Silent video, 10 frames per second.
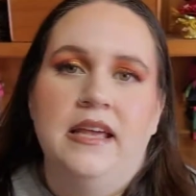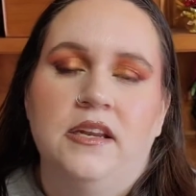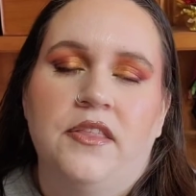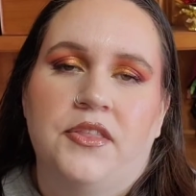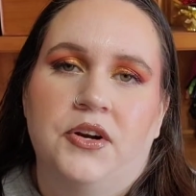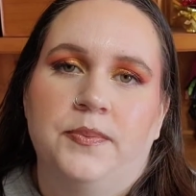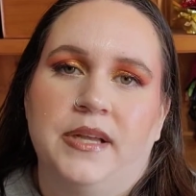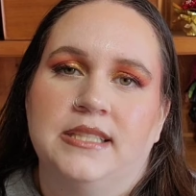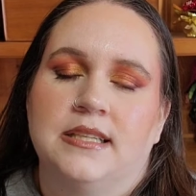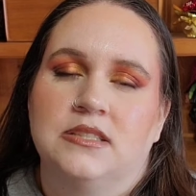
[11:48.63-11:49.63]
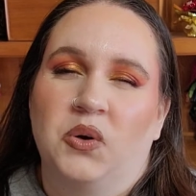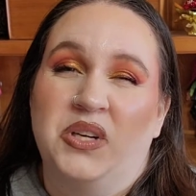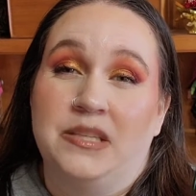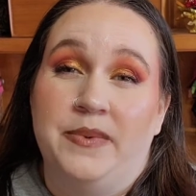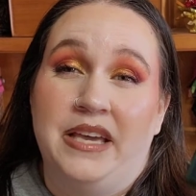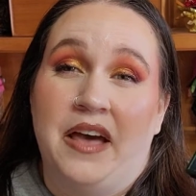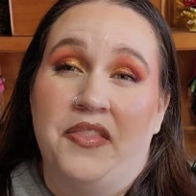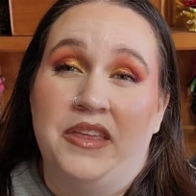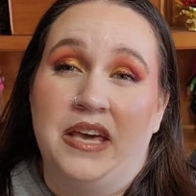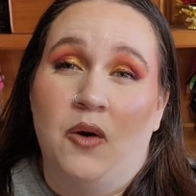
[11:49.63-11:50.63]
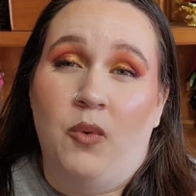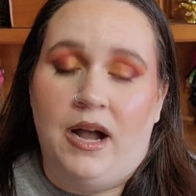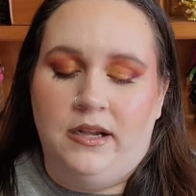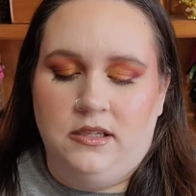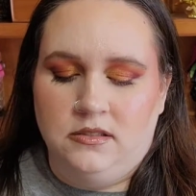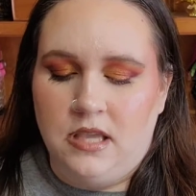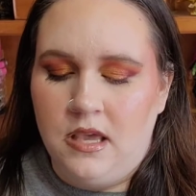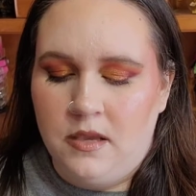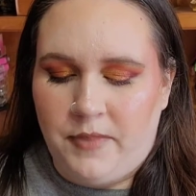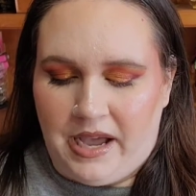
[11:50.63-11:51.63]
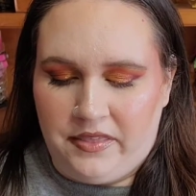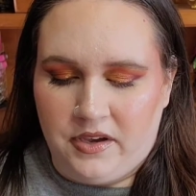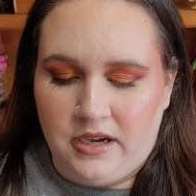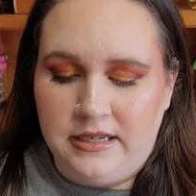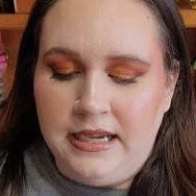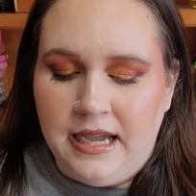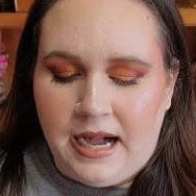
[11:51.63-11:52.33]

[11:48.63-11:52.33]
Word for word: And third place is going to be the Wild Python.